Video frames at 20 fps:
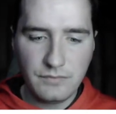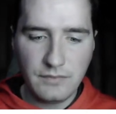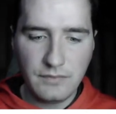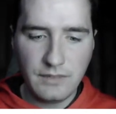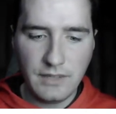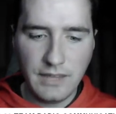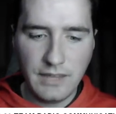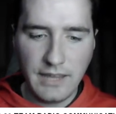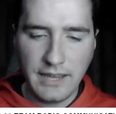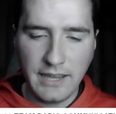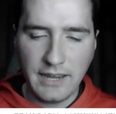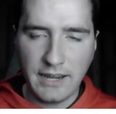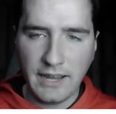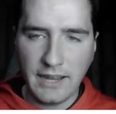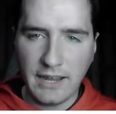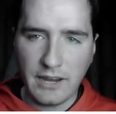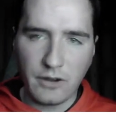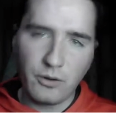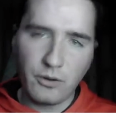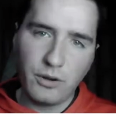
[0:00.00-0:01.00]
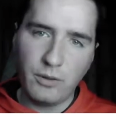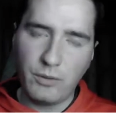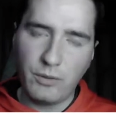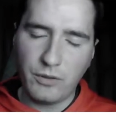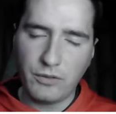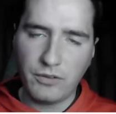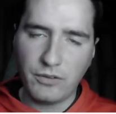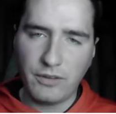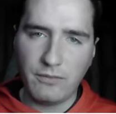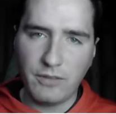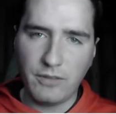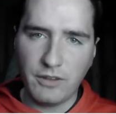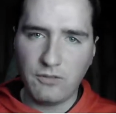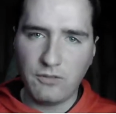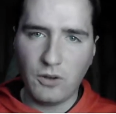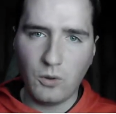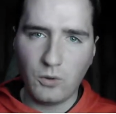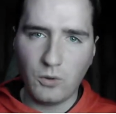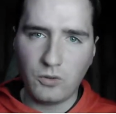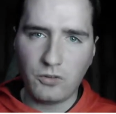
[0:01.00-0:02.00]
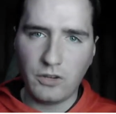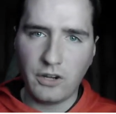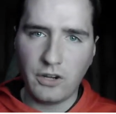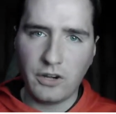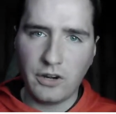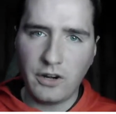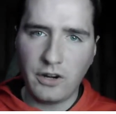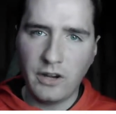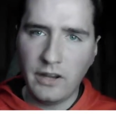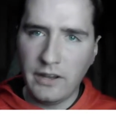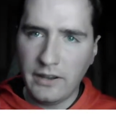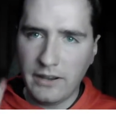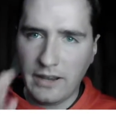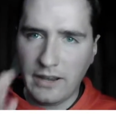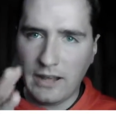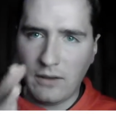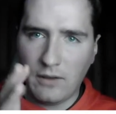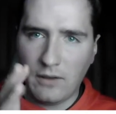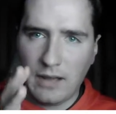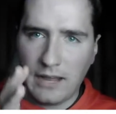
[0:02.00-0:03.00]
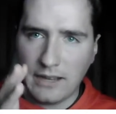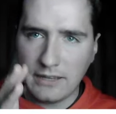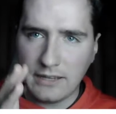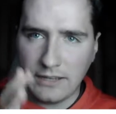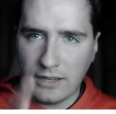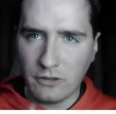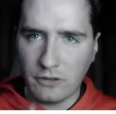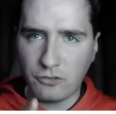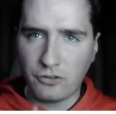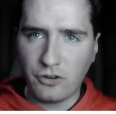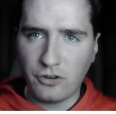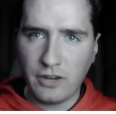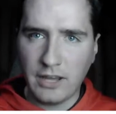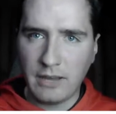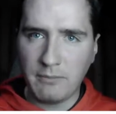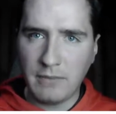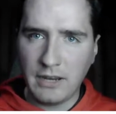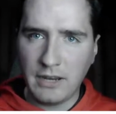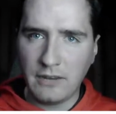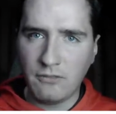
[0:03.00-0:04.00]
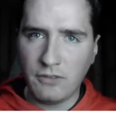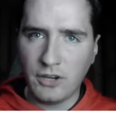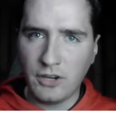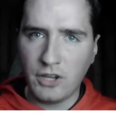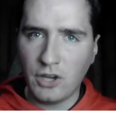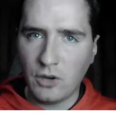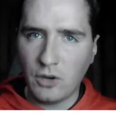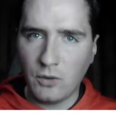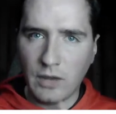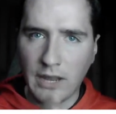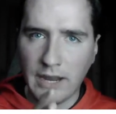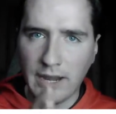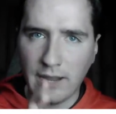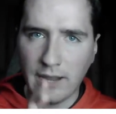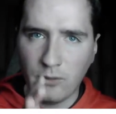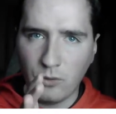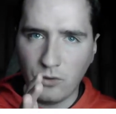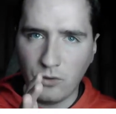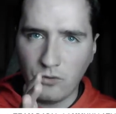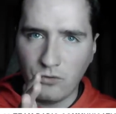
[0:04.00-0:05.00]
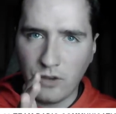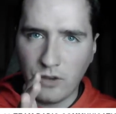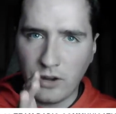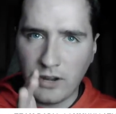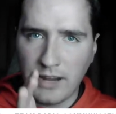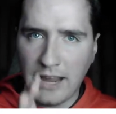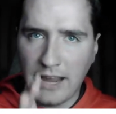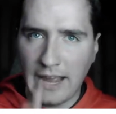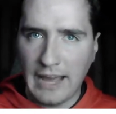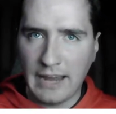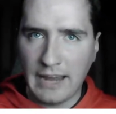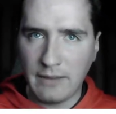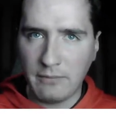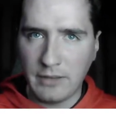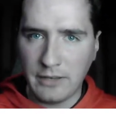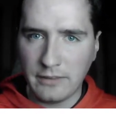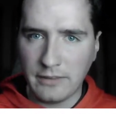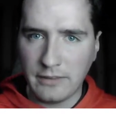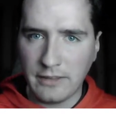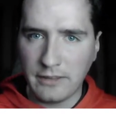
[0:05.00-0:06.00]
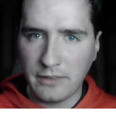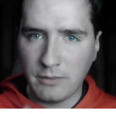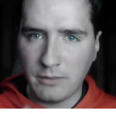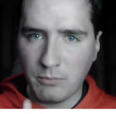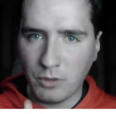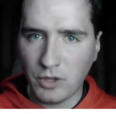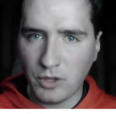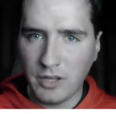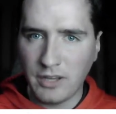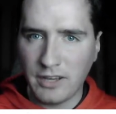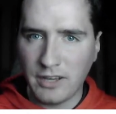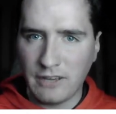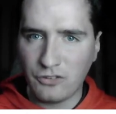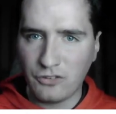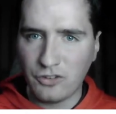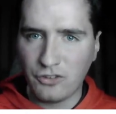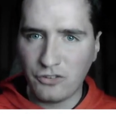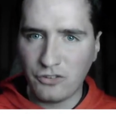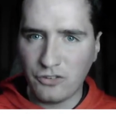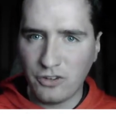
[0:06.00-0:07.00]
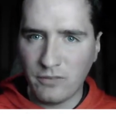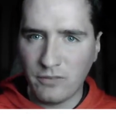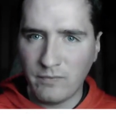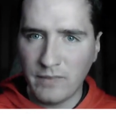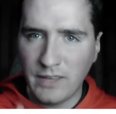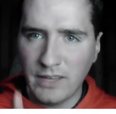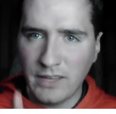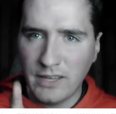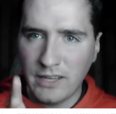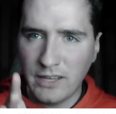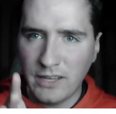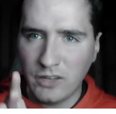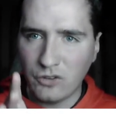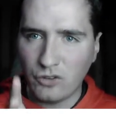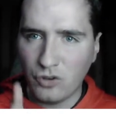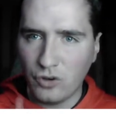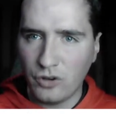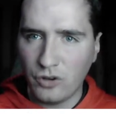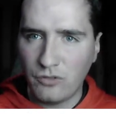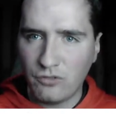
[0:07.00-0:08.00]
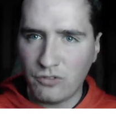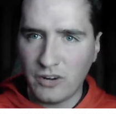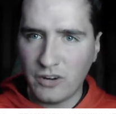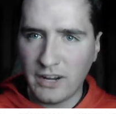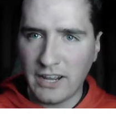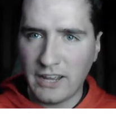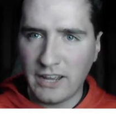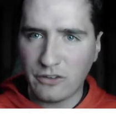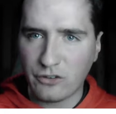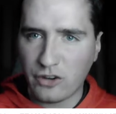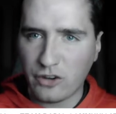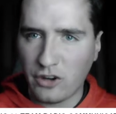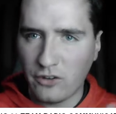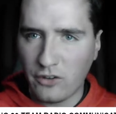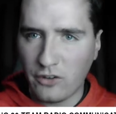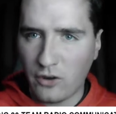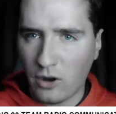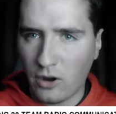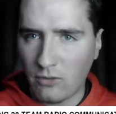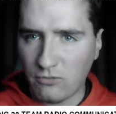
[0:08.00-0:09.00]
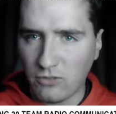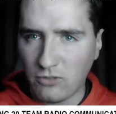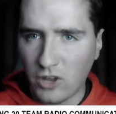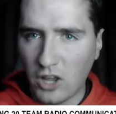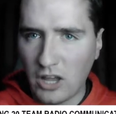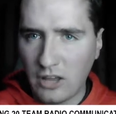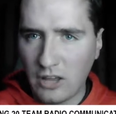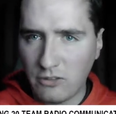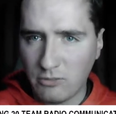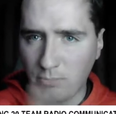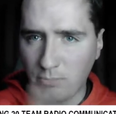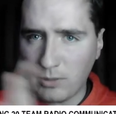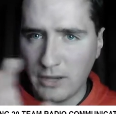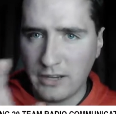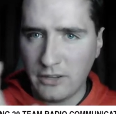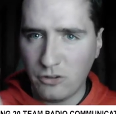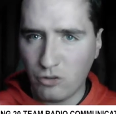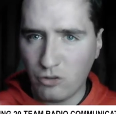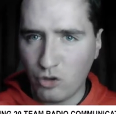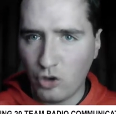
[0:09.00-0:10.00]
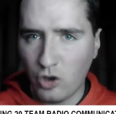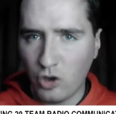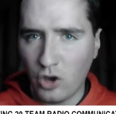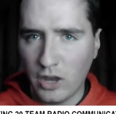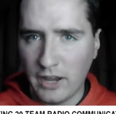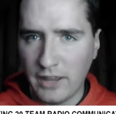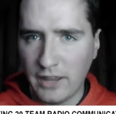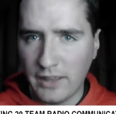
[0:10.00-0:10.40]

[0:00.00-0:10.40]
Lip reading: And I agree with some of the folks here. Now, yesterday I made a video and I was very adamant that the playoff system is good for NASCAR. There are flaws, but it is good.